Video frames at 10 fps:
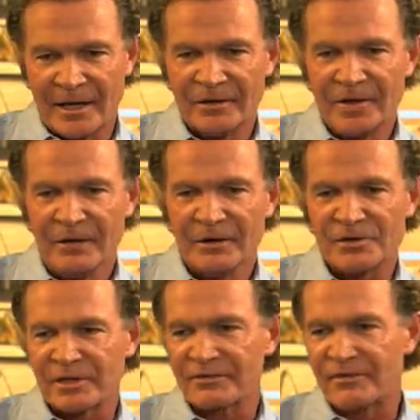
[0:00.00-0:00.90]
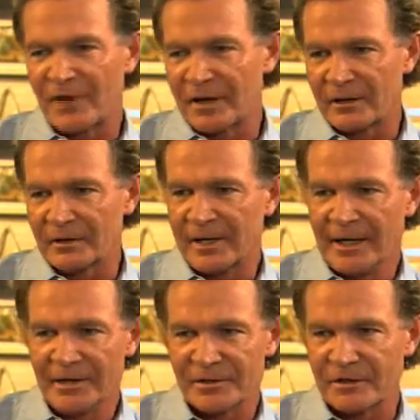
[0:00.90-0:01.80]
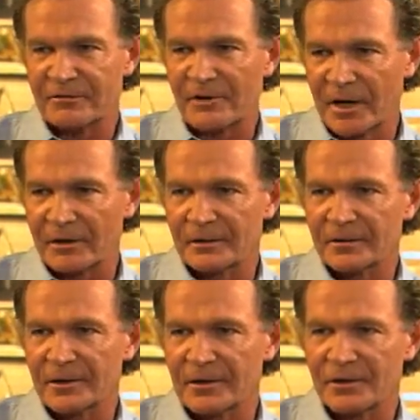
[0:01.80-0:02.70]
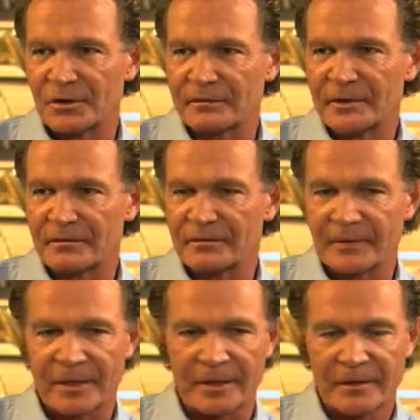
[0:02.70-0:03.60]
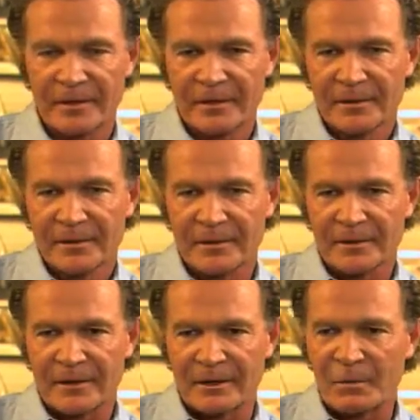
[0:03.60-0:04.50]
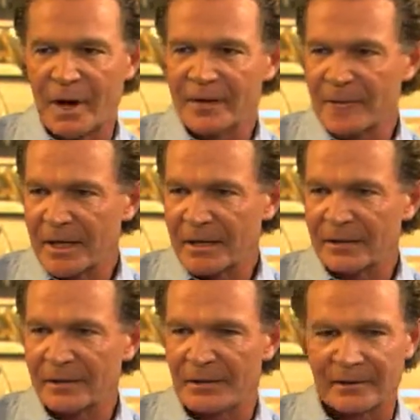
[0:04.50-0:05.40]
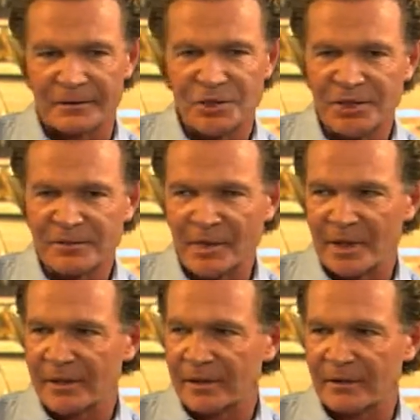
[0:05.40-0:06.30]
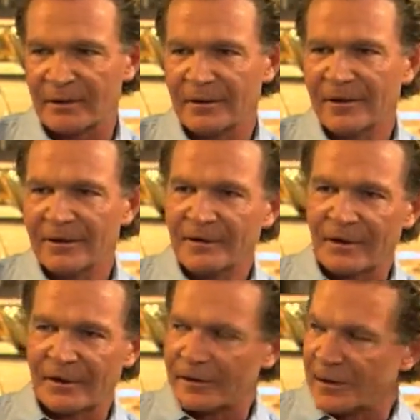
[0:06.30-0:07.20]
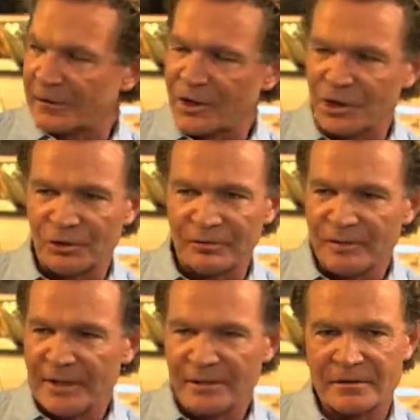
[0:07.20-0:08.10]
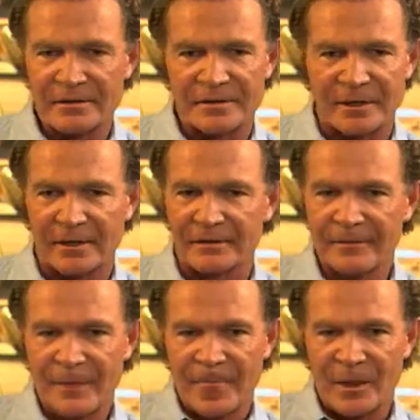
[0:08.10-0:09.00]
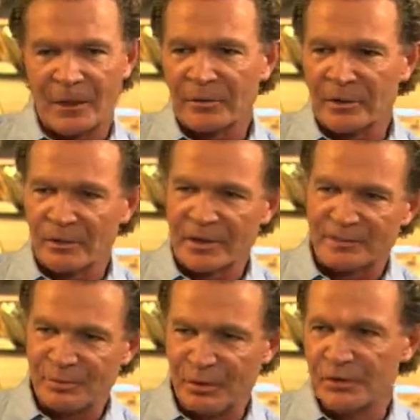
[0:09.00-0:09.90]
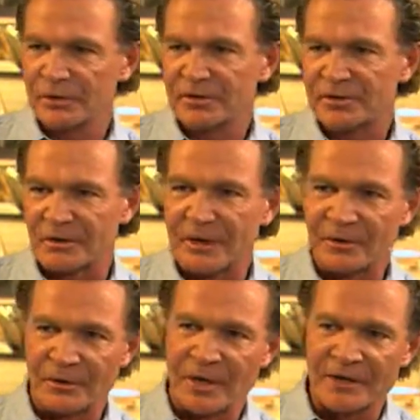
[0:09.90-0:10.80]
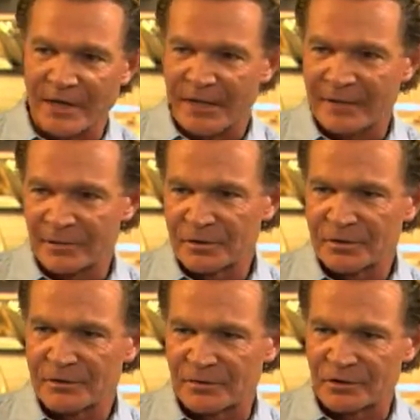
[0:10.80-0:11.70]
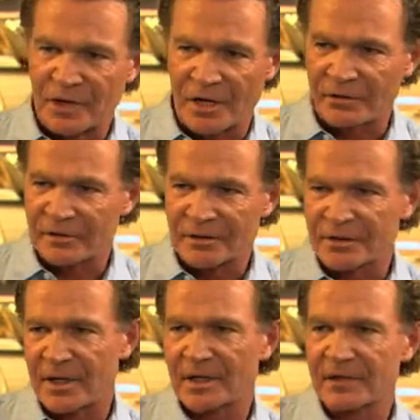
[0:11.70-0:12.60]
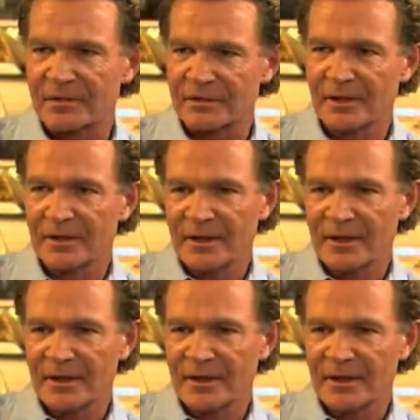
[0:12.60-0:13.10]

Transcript: Ontario's on fire. Canada's on fire in terms of our winemaking, our cheese making, our cured meats, the way we raise produce, the way we raise animals for slaughter these days.